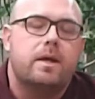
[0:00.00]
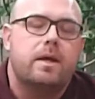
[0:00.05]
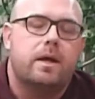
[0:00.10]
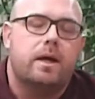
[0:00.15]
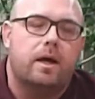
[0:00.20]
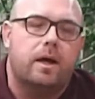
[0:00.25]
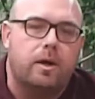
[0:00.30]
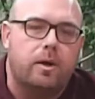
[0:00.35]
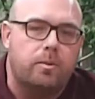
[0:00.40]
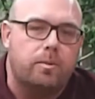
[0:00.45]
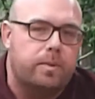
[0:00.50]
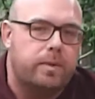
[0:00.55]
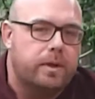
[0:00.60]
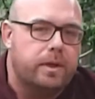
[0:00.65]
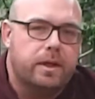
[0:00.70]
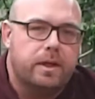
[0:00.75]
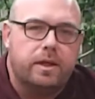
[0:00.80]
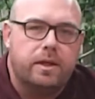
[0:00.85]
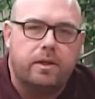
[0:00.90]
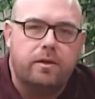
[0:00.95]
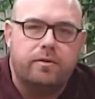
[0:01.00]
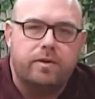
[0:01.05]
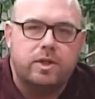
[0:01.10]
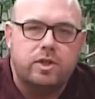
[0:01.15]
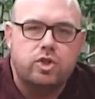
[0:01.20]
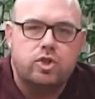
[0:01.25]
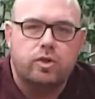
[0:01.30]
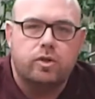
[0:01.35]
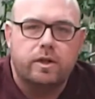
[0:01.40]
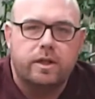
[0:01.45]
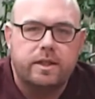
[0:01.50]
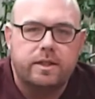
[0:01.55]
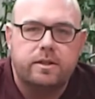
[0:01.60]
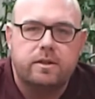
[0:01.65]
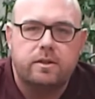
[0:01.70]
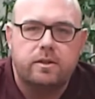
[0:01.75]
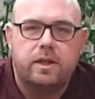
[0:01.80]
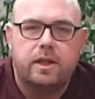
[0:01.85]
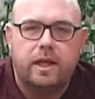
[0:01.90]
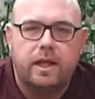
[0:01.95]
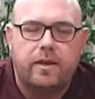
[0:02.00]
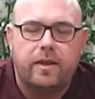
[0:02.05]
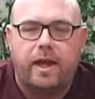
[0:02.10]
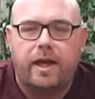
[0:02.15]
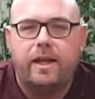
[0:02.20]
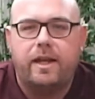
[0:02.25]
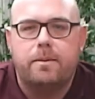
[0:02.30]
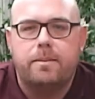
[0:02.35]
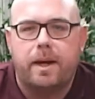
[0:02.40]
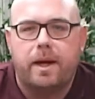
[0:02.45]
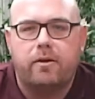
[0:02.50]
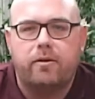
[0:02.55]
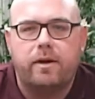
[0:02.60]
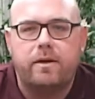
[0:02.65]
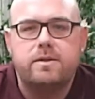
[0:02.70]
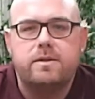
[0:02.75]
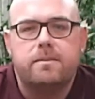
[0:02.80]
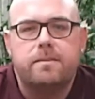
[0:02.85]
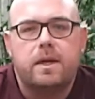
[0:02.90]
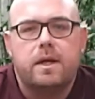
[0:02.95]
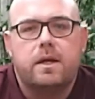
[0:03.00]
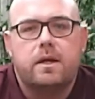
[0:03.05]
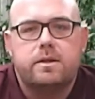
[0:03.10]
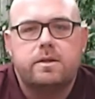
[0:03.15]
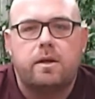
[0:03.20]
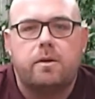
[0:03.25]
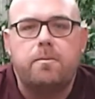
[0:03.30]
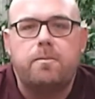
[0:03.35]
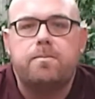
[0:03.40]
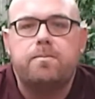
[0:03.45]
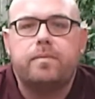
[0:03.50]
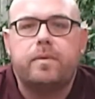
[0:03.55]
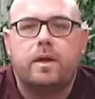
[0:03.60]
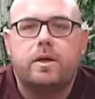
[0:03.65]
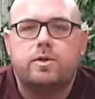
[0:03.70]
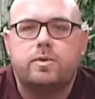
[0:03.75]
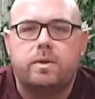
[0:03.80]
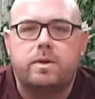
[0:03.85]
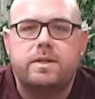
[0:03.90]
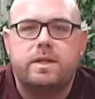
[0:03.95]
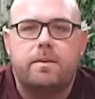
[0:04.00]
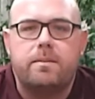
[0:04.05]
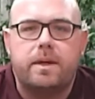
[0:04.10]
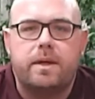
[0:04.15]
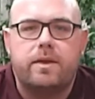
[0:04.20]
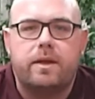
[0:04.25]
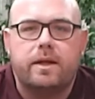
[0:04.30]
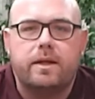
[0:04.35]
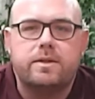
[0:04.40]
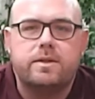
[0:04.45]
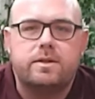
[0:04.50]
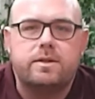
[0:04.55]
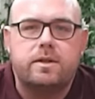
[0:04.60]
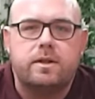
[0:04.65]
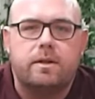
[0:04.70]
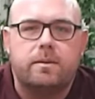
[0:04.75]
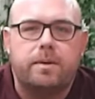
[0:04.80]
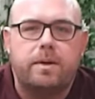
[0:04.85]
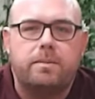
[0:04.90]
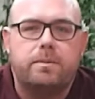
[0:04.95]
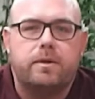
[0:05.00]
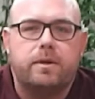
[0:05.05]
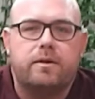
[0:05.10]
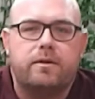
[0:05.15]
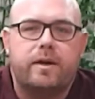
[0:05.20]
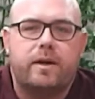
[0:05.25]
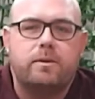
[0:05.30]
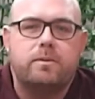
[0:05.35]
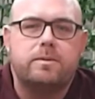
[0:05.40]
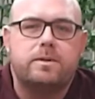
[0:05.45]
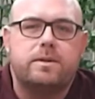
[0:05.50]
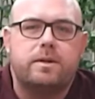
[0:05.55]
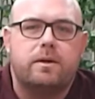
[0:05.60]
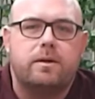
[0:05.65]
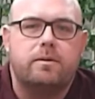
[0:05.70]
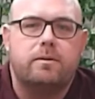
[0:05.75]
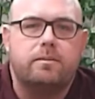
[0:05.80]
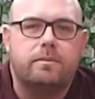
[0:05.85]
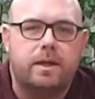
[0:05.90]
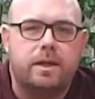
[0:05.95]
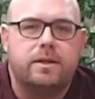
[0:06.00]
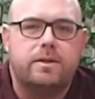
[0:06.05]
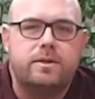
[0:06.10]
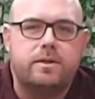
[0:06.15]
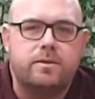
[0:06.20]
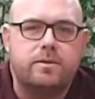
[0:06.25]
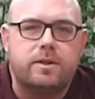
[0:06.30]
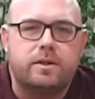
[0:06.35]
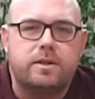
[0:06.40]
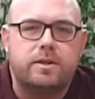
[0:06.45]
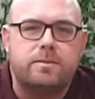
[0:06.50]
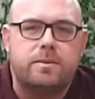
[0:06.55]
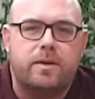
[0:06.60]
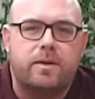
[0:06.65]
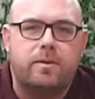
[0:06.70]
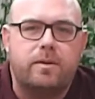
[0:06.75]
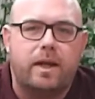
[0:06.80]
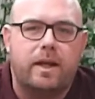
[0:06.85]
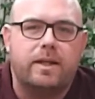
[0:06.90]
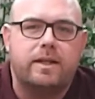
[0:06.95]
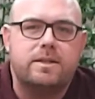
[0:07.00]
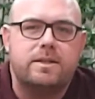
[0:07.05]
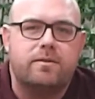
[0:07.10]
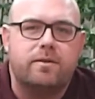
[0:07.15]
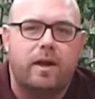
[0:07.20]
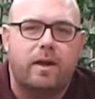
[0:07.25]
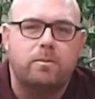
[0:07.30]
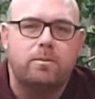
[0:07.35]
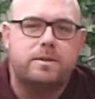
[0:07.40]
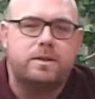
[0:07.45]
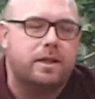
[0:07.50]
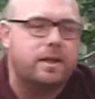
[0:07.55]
I hope you've enjoyed looking at that in the background. So I just want to say a big thanks to the people that have helped. So my two sons, Matthew and Alex, have helped.